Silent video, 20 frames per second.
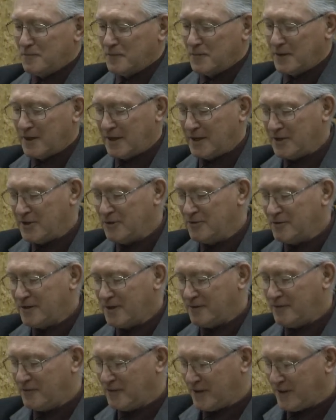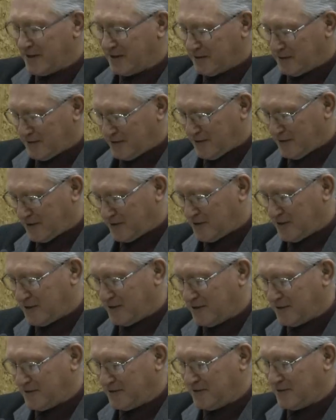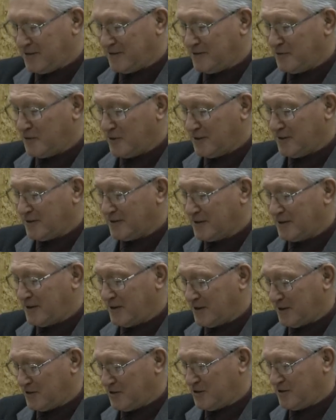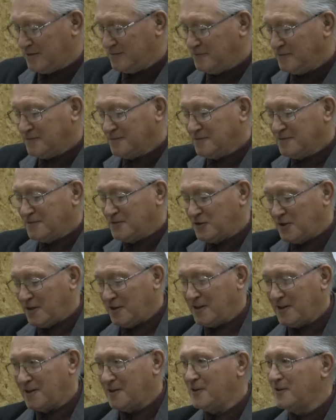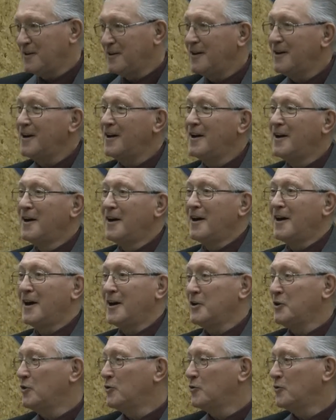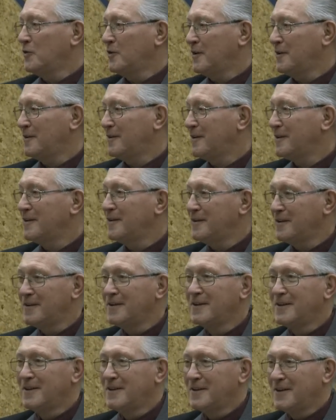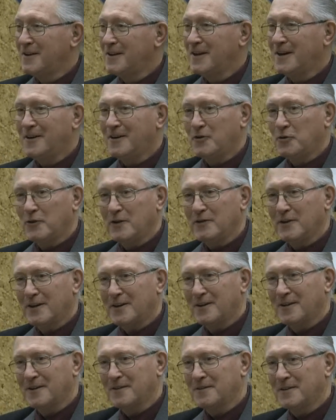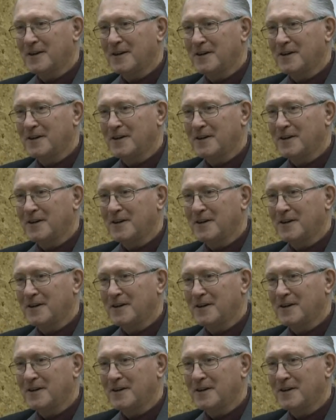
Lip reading: But I knew I'd forget lots of things that I wanted to touch. And I know that, yeah, we've had a long